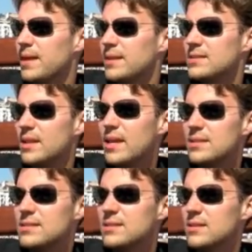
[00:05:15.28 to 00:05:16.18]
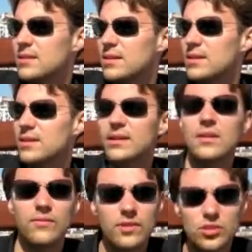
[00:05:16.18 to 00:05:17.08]
It's less
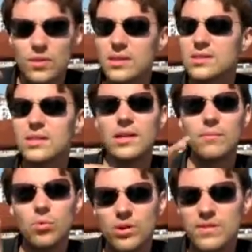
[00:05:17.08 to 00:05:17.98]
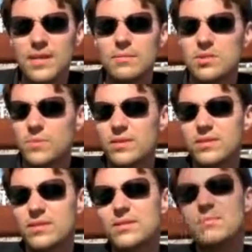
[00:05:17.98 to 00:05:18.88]
individualistic and more
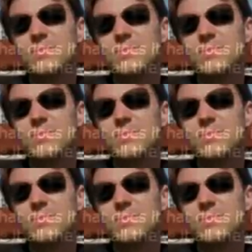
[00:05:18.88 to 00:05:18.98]
team-spirited.